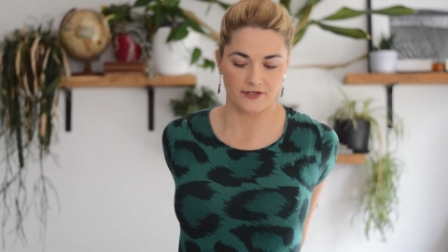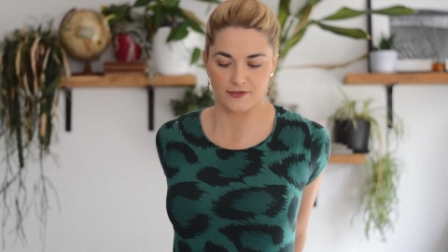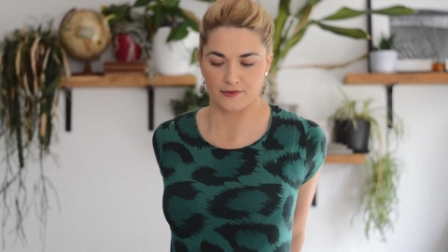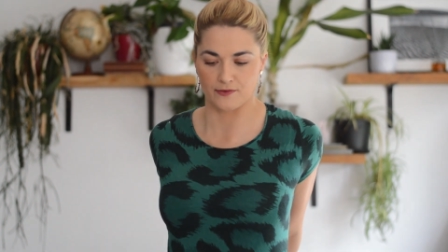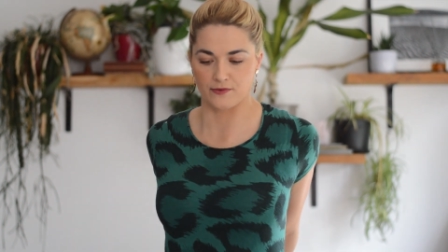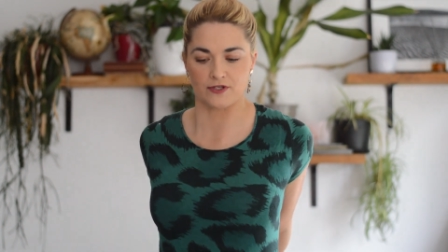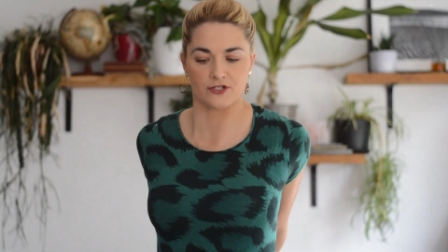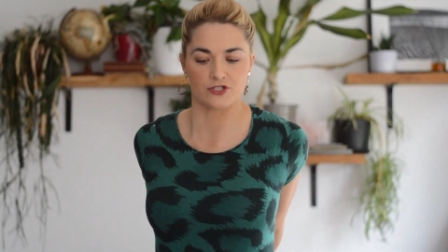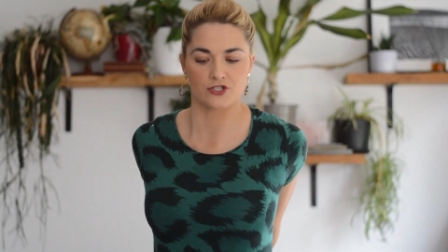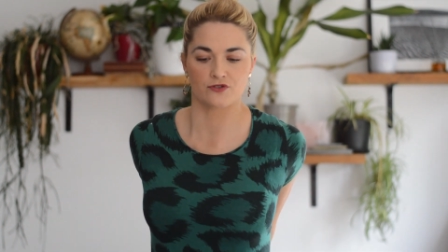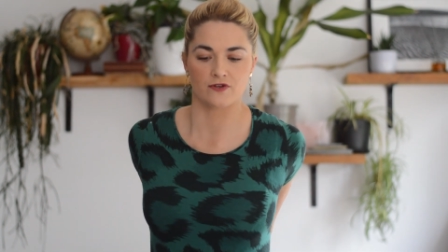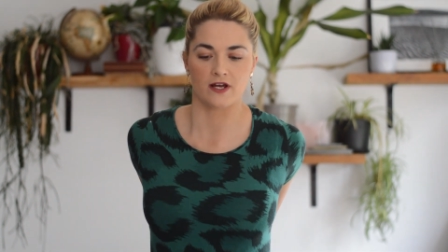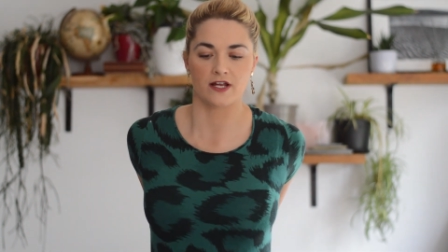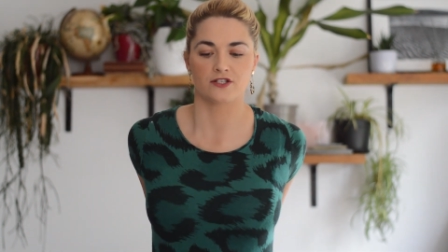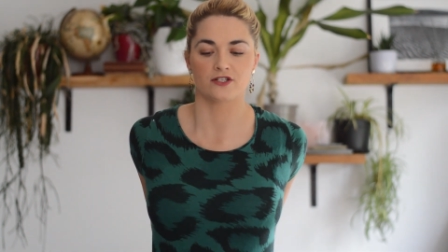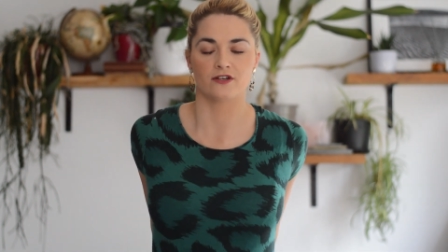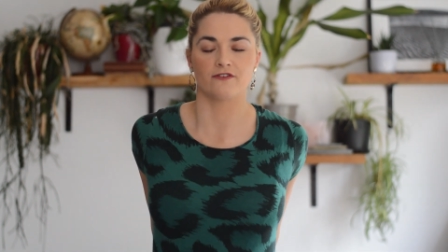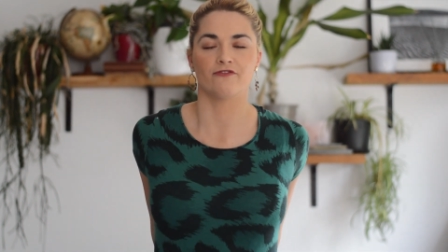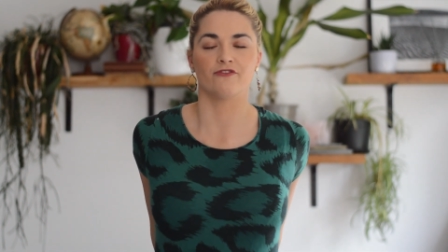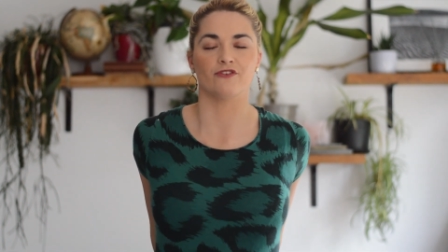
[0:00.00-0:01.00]
So we want to
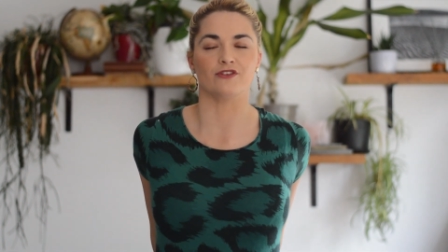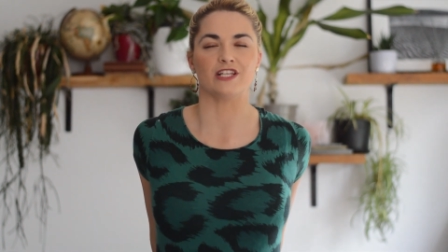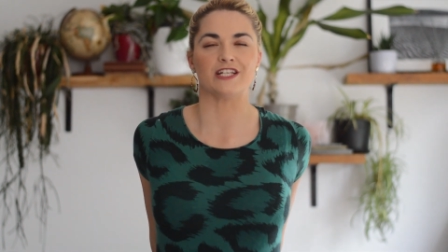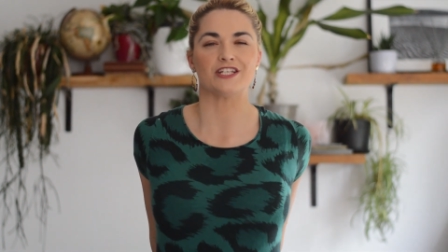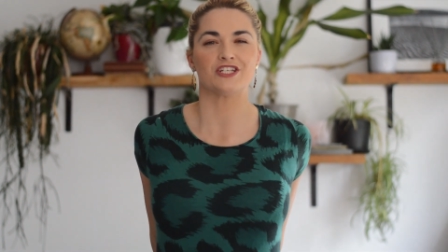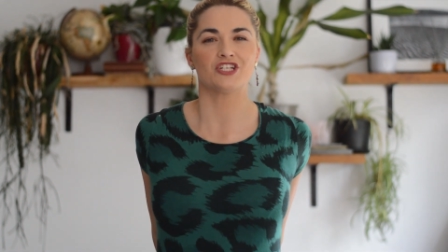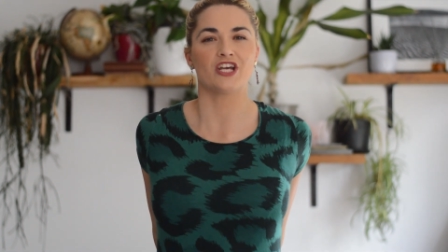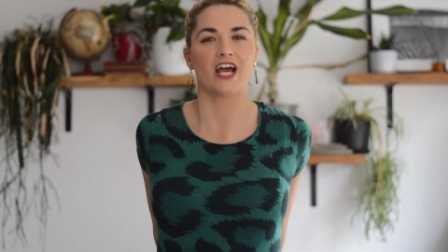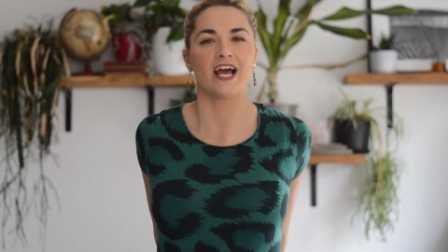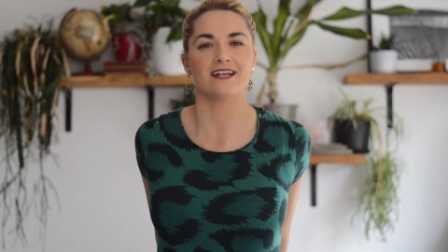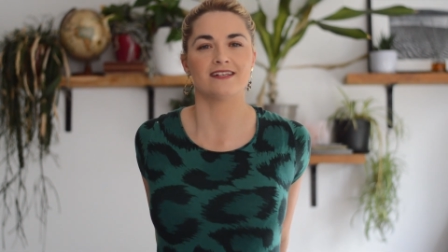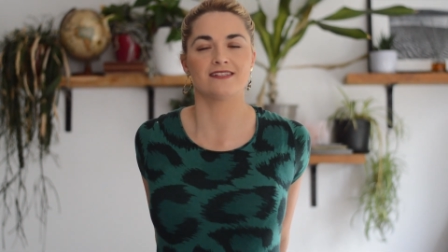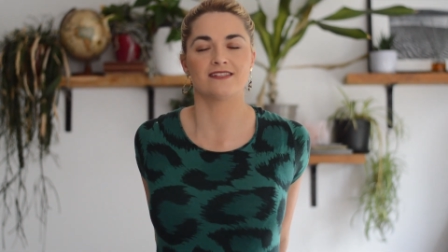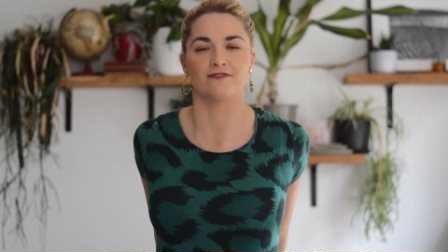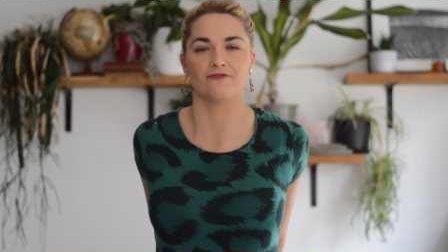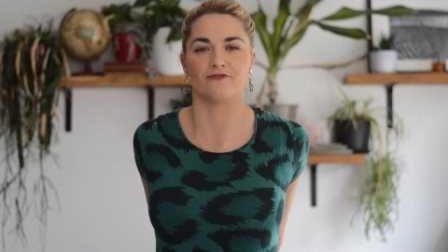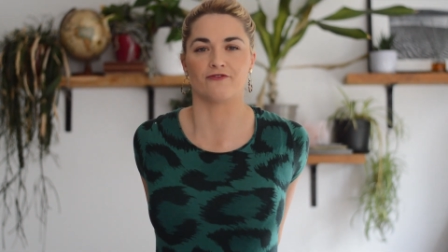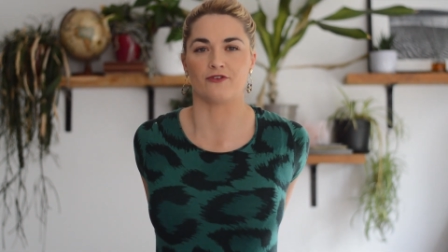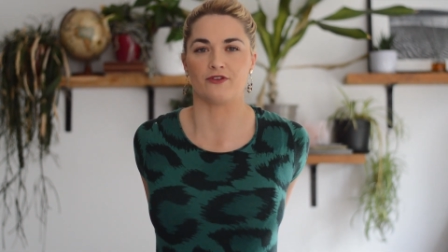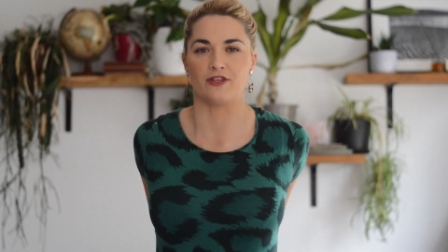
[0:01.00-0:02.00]
stretch up through the chest
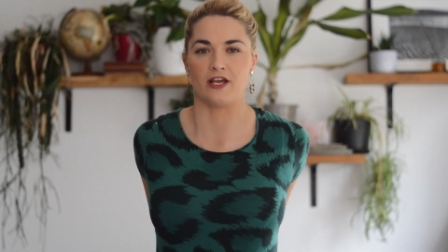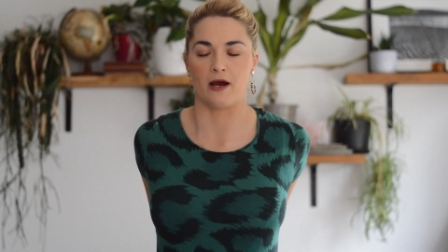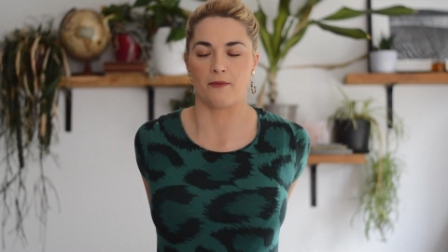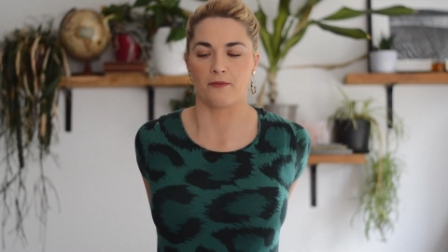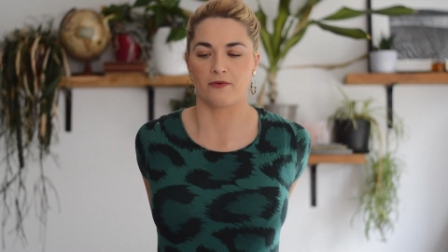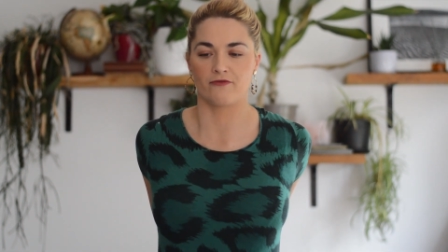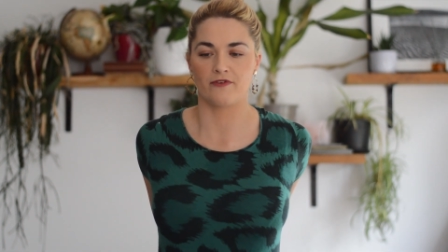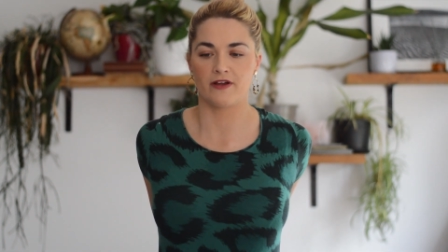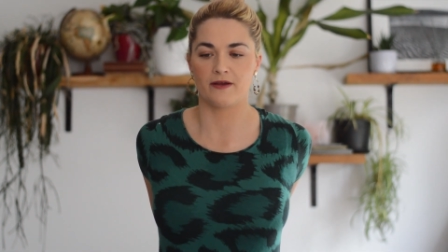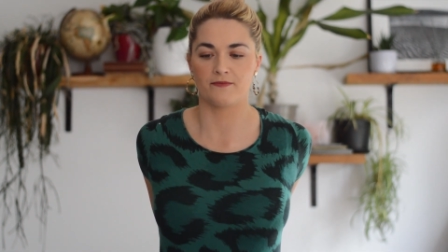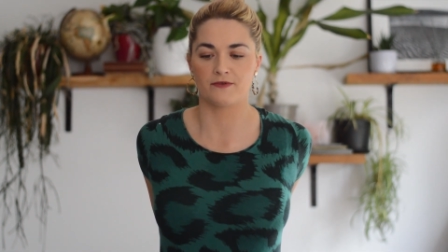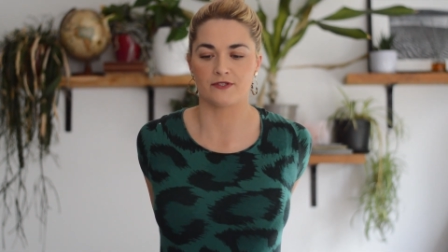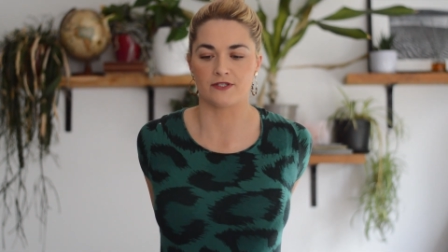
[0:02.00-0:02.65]
and through the upper ribs.